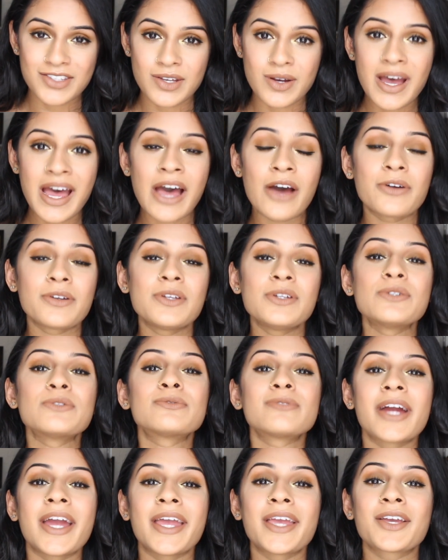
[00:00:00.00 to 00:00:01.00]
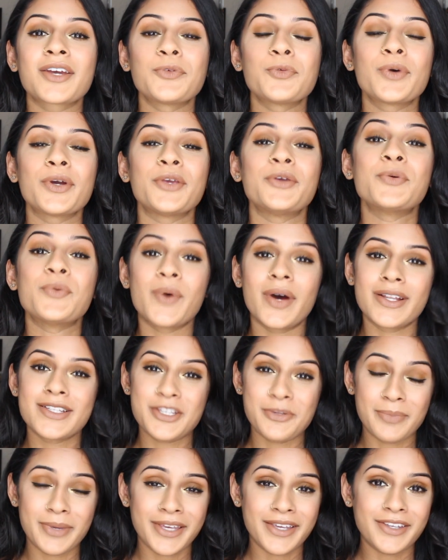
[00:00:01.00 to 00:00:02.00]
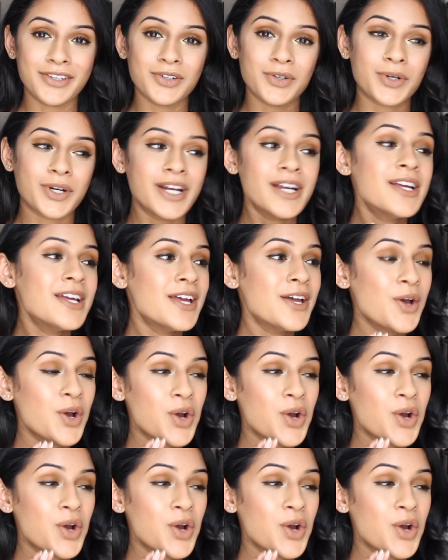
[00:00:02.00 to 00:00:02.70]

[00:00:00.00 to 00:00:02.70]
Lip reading: So how do you rank what you want to be your